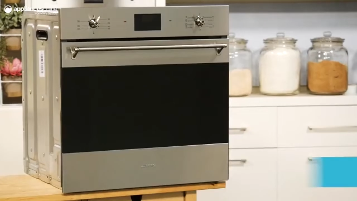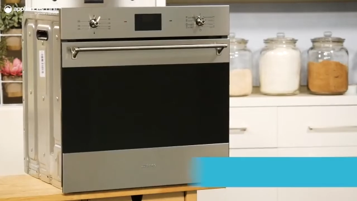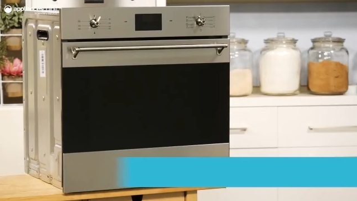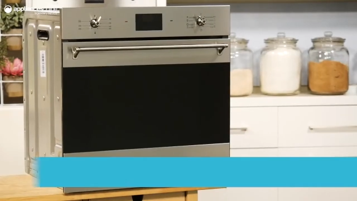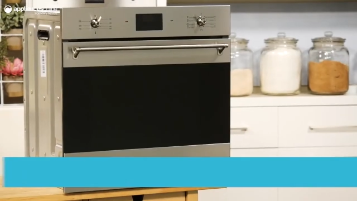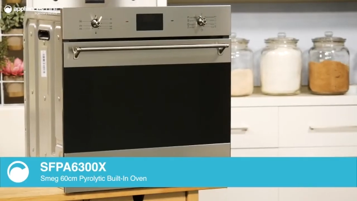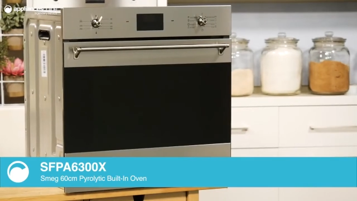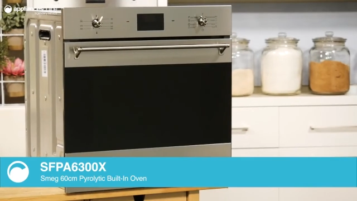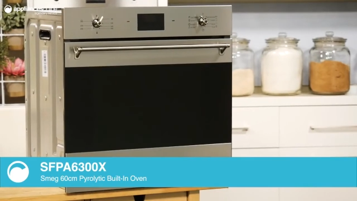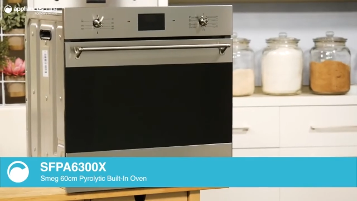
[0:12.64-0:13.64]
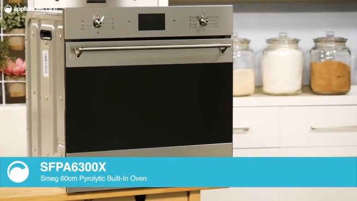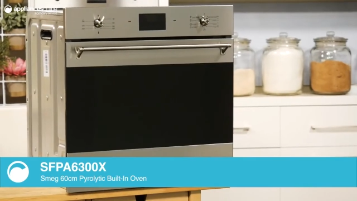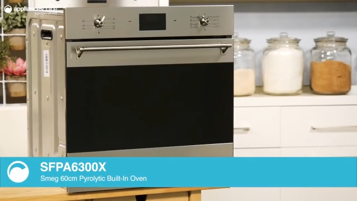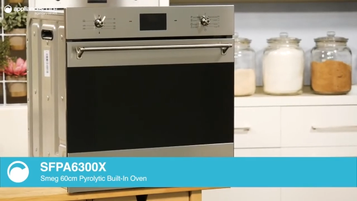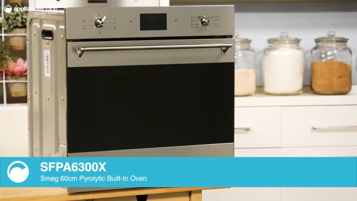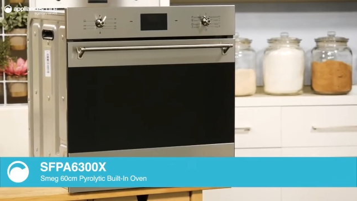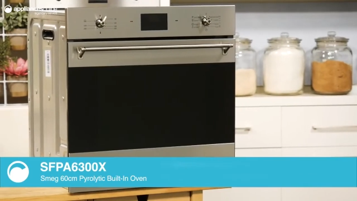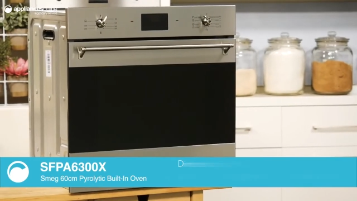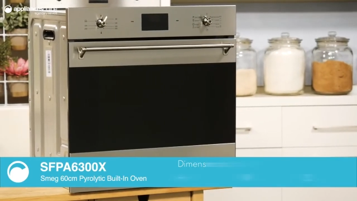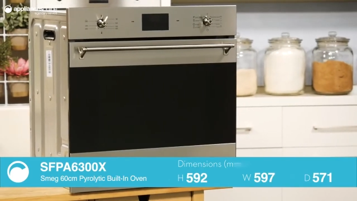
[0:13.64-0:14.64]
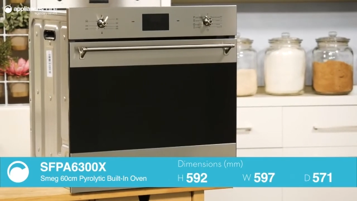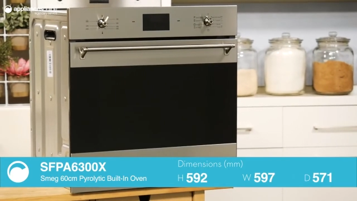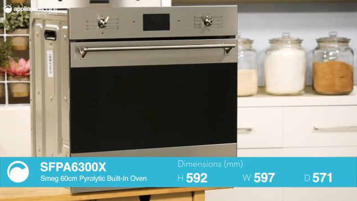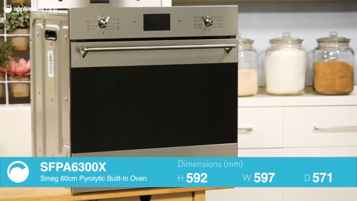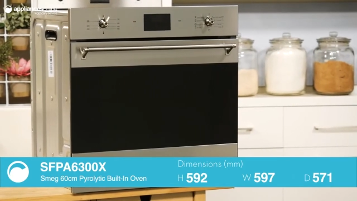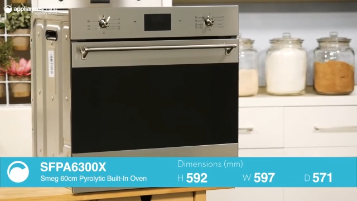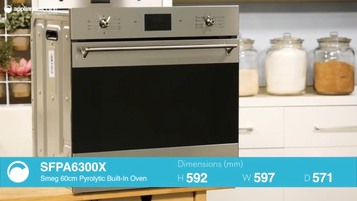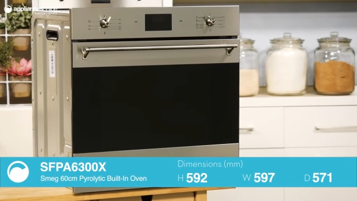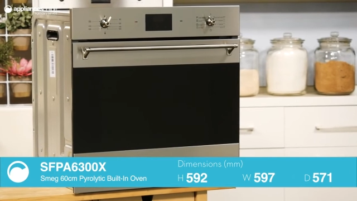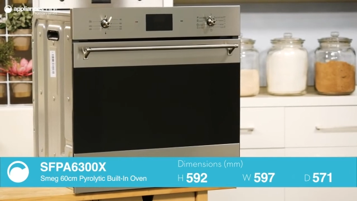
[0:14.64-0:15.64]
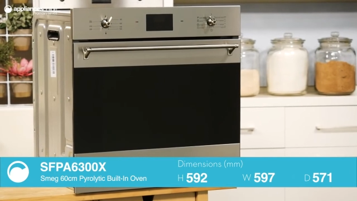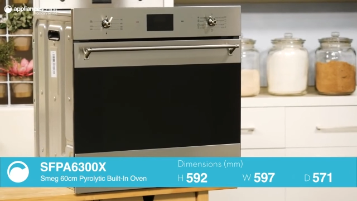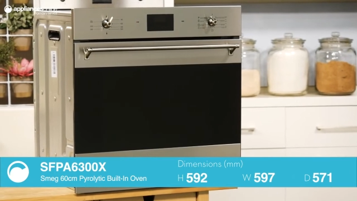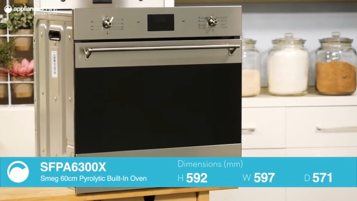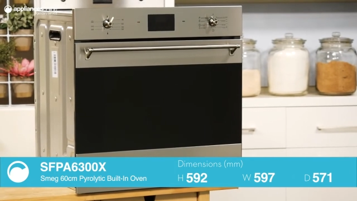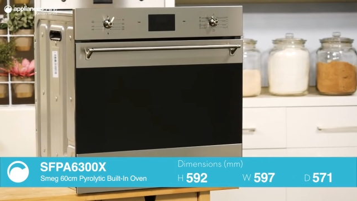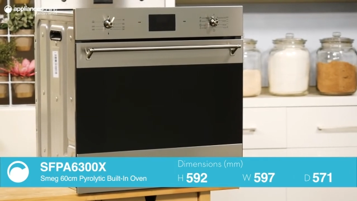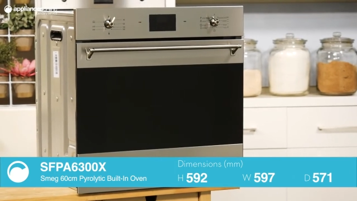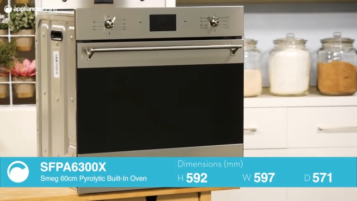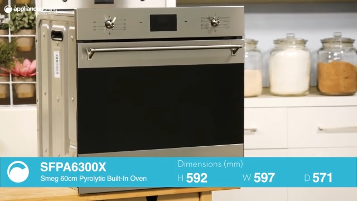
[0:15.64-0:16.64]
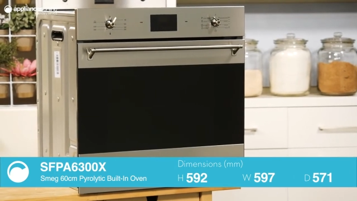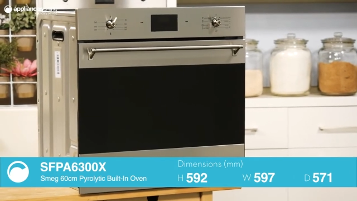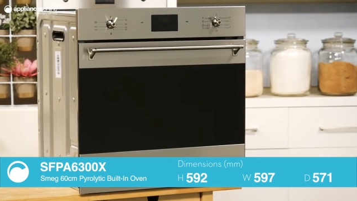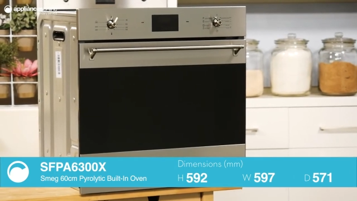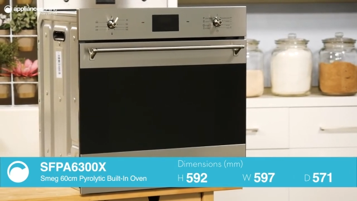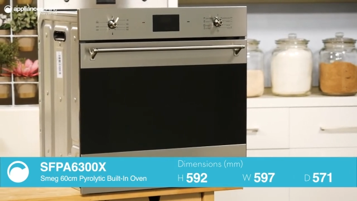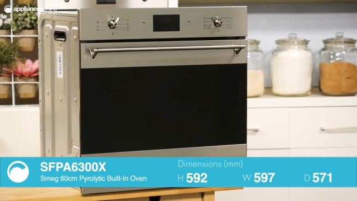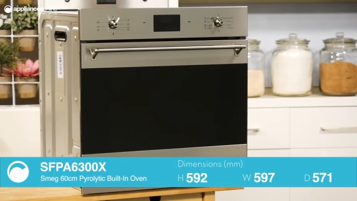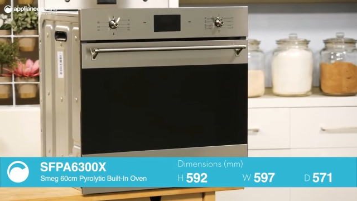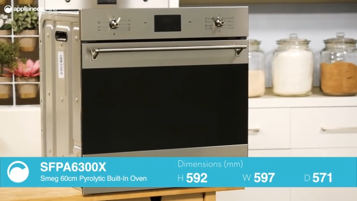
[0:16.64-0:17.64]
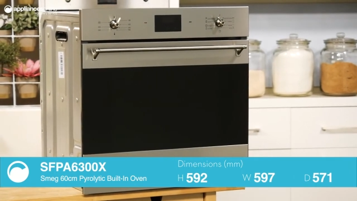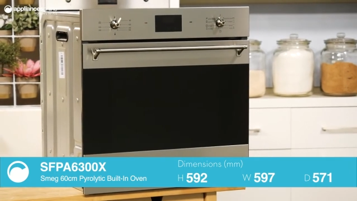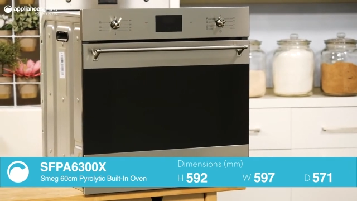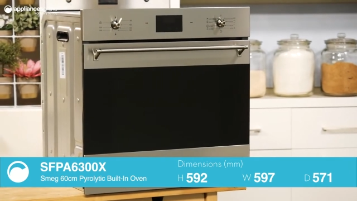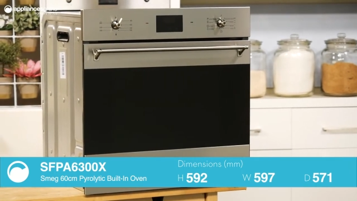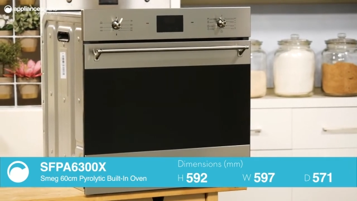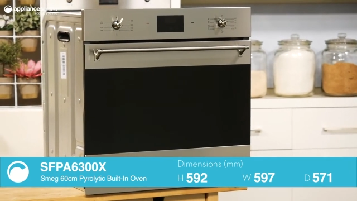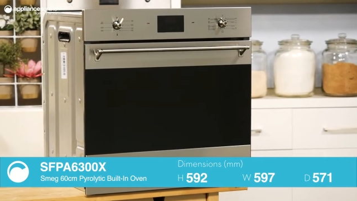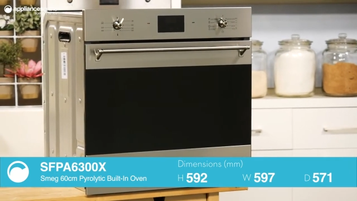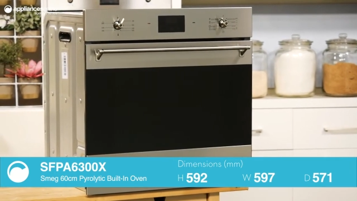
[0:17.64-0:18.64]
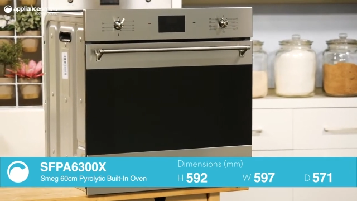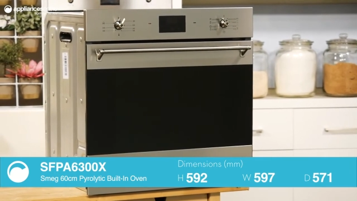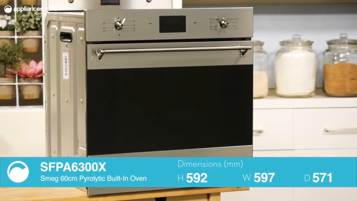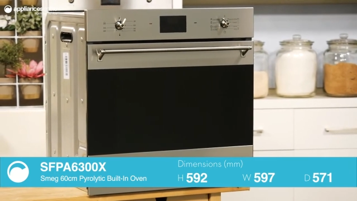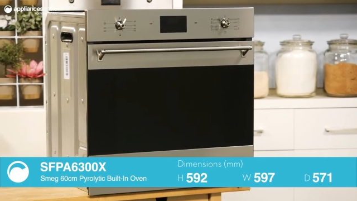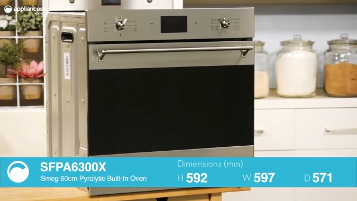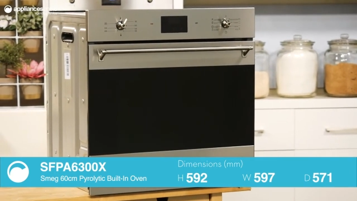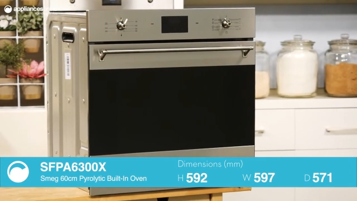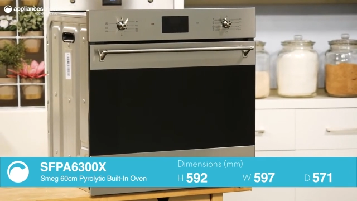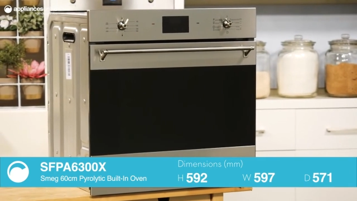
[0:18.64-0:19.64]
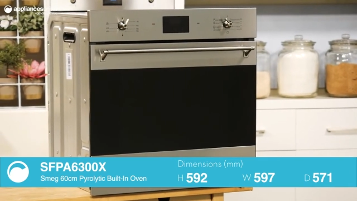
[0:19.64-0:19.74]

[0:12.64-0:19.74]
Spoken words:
No face is visible, so there are no lips to read.